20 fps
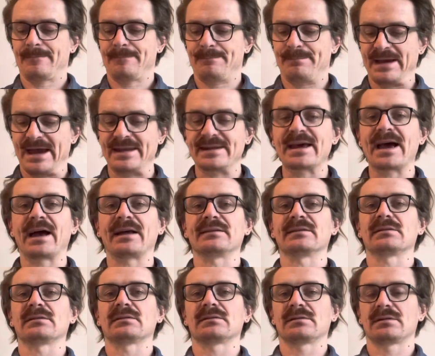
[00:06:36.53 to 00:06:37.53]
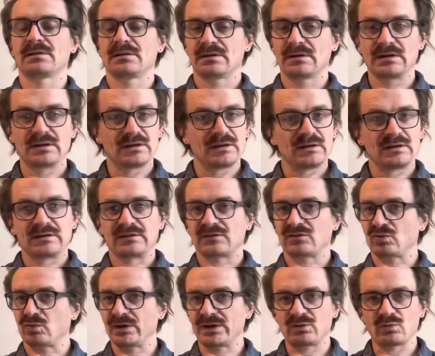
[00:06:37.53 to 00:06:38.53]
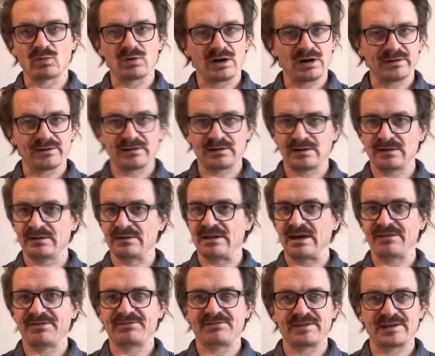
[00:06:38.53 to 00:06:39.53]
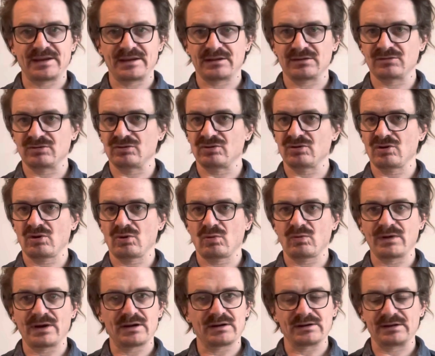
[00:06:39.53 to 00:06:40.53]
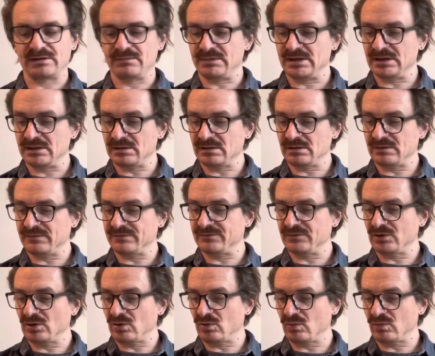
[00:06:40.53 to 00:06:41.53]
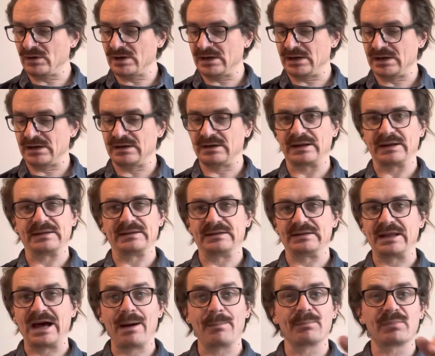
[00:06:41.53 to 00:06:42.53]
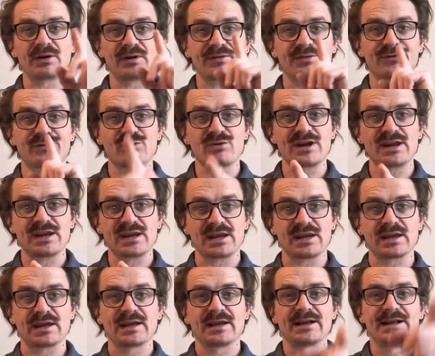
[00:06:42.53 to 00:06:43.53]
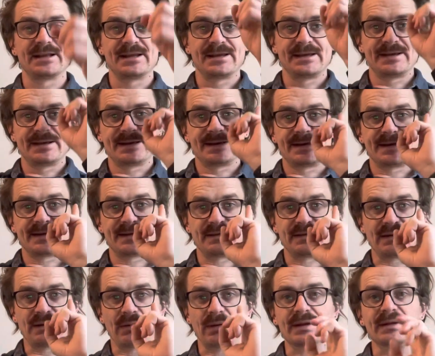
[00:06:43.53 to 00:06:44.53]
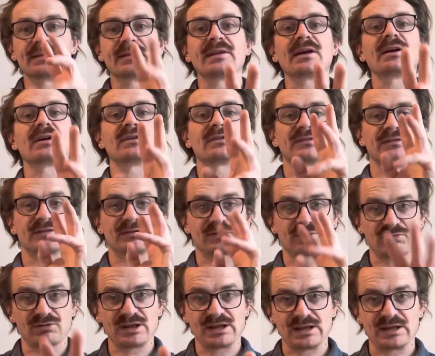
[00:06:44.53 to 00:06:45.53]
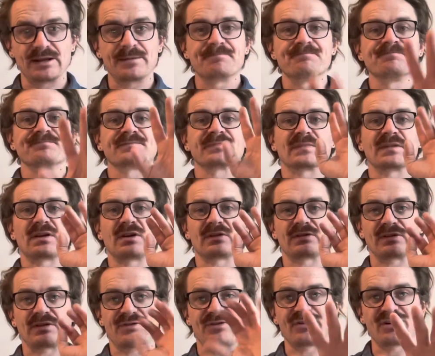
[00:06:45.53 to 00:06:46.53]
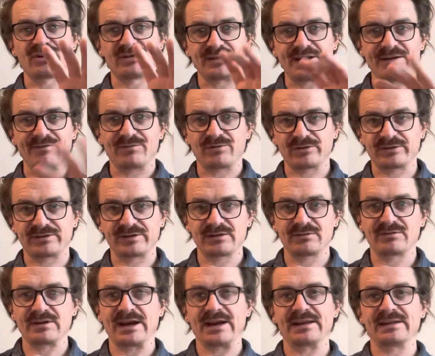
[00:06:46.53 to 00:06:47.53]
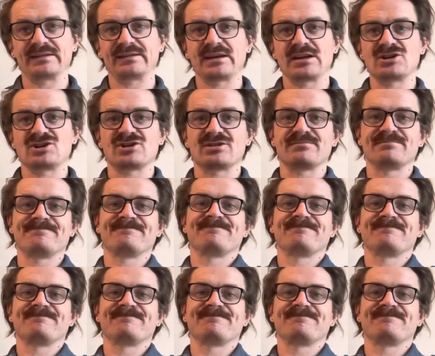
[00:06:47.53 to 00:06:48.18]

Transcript: Panhandle. Sweetwater, nothing, nowhere, in the middle of nowhere. And number three, well, there's three there's a third unforeseen realization.